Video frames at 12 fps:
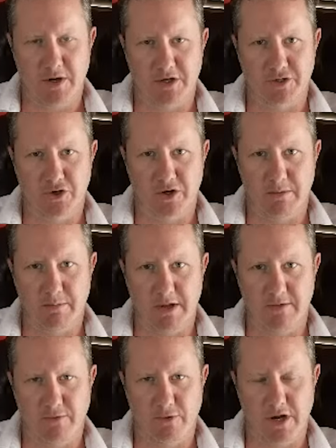joining
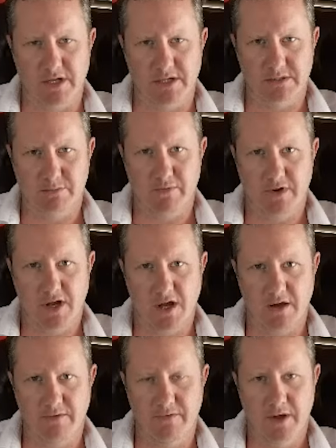me for a Swift
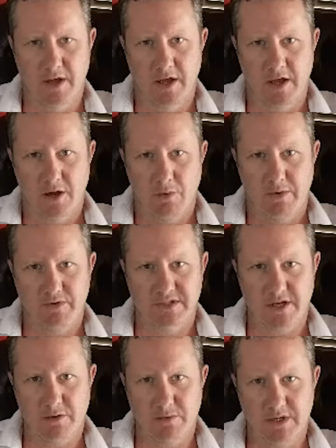Half with
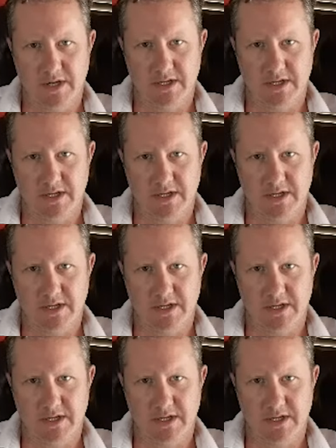Snowdon.